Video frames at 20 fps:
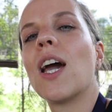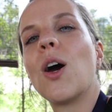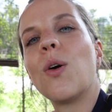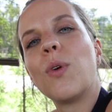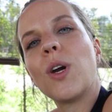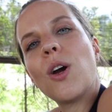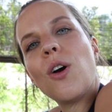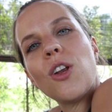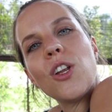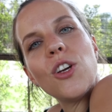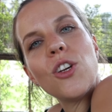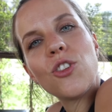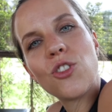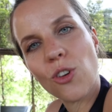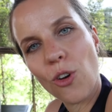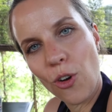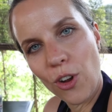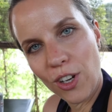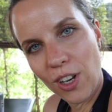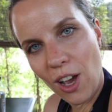We're gonna
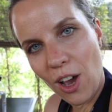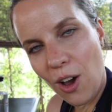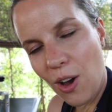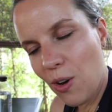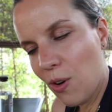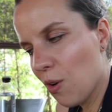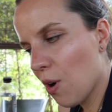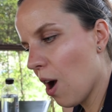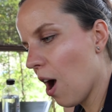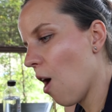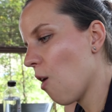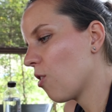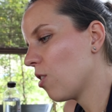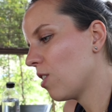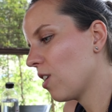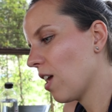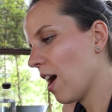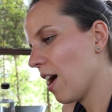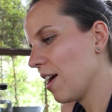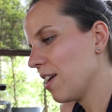enjoy now our
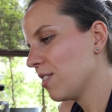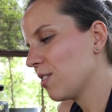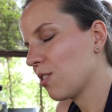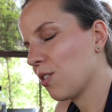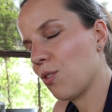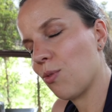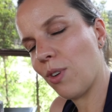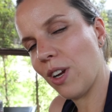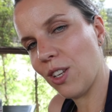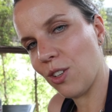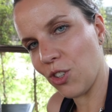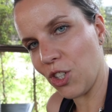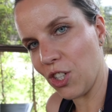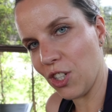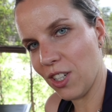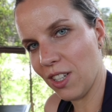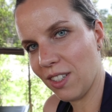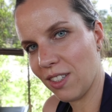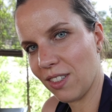last 3 dishes.